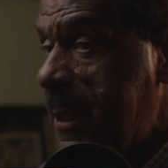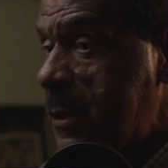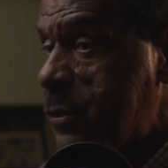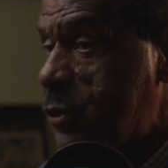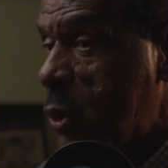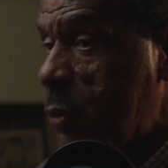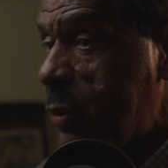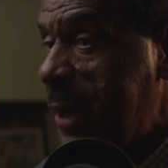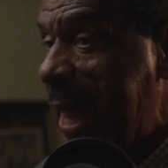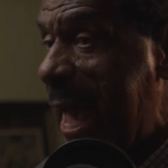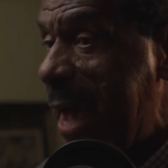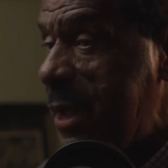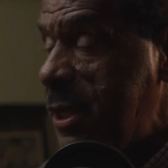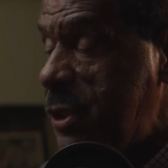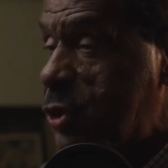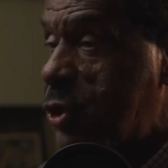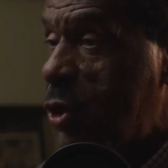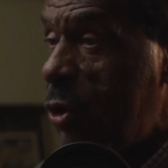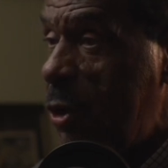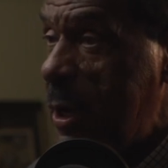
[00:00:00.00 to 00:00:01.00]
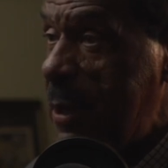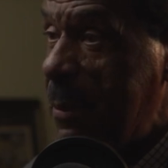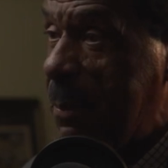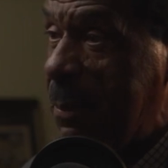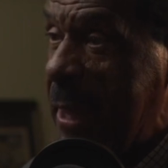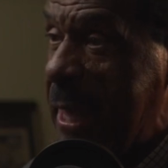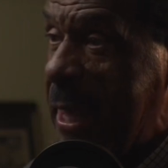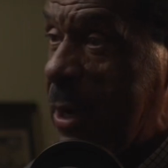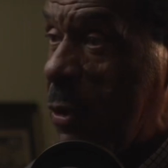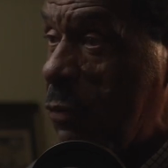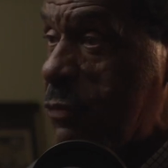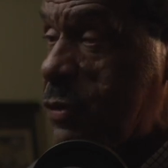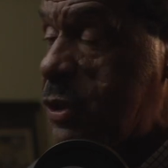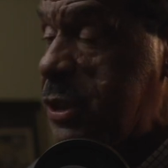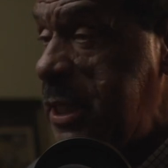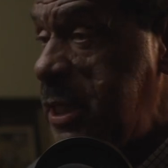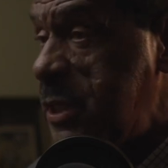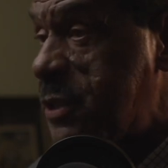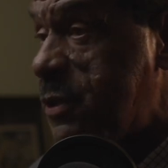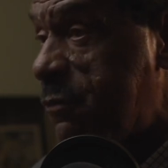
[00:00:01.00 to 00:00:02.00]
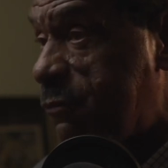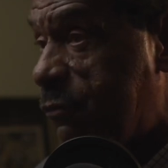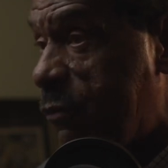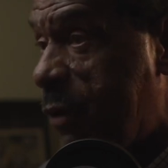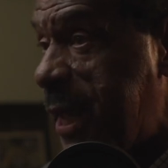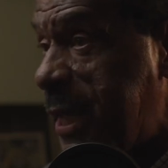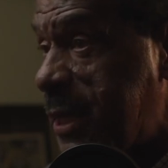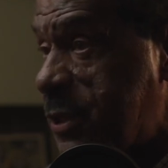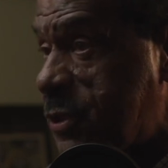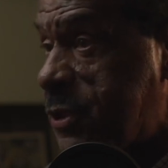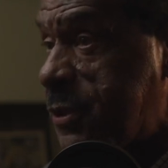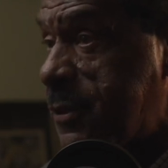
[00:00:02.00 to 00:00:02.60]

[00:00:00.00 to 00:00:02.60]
So now he's currently playing overseas in France.